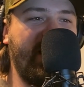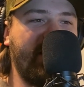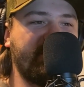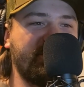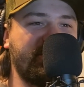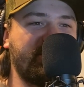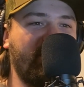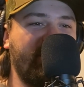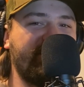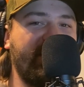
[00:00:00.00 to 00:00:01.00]
air and
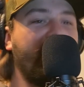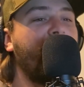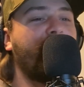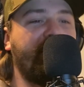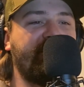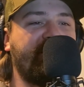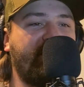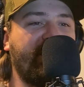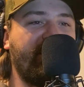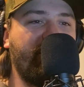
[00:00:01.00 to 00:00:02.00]
destroys it, which is
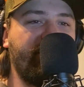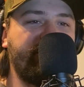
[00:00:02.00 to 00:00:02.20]
pretty cool.